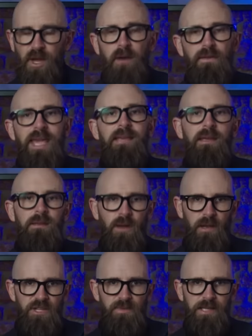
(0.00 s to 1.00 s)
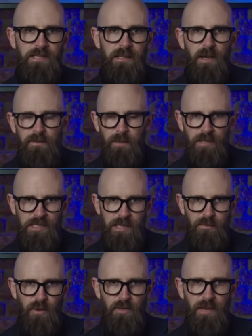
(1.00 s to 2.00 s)
Our vague acknowledgement of the
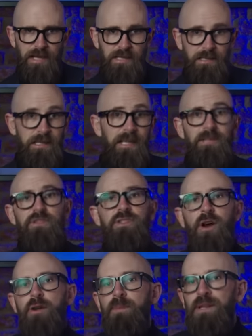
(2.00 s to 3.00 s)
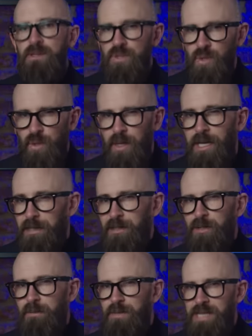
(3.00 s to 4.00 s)
placebo effect has inched open a door that
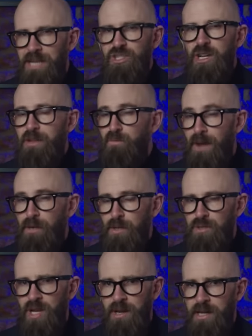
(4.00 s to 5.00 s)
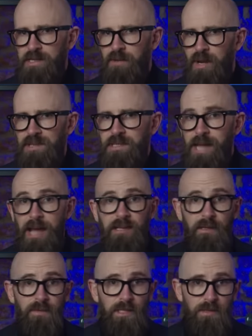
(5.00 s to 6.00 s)
could potentially revolutionize our
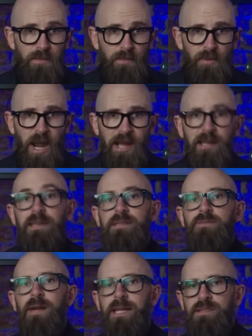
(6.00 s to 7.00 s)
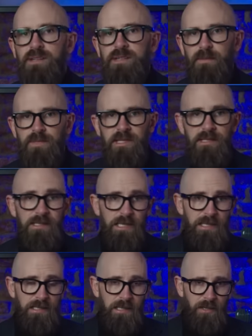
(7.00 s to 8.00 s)
understanding of the human brain and its relationship to
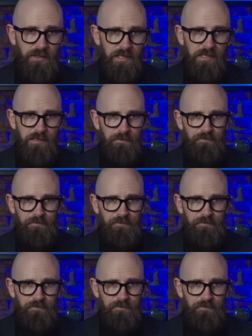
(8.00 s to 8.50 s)
disease and illness.